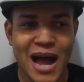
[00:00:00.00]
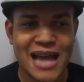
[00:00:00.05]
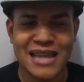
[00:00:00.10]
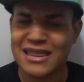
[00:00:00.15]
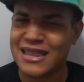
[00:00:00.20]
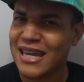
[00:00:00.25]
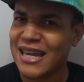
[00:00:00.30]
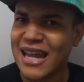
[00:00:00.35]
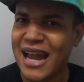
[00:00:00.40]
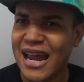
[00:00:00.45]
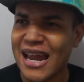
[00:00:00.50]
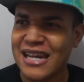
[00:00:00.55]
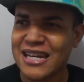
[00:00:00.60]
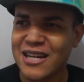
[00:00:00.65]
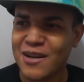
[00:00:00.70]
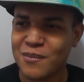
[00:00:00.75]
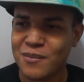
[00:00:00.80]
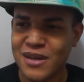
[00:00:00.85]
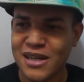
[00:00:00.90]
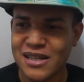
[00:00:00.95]
I think I
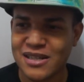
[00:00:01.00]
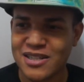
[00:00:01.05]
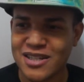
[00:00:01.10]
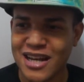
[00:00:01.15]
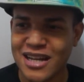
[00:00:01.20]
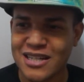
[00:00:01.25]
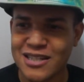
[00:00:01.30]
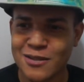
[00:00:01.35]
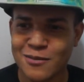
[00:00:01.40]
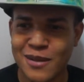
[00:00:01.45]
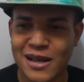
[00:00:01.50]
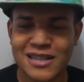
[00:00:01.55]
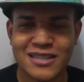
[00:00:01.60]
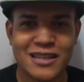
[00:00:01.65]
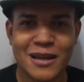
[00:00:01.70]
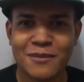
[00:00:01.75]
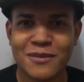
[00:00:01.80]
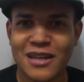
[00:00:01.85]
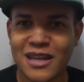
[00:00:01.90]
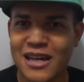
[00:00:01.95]
ended up being chased by
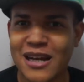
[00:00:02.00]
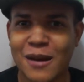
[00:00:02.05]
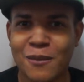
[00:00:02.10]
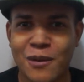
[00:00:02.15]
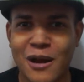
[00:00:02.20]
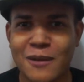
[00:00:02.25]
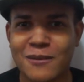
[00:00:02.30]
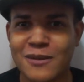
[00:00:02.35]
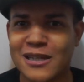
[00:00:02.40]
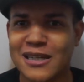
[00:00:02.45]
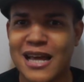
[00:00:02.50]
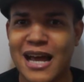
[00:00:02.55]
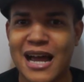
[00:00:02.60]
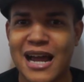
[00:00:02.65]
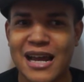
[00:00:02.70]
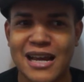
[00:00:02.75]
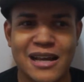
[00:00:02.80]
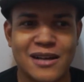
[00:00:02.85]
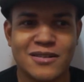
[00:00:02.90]
something and I probably died.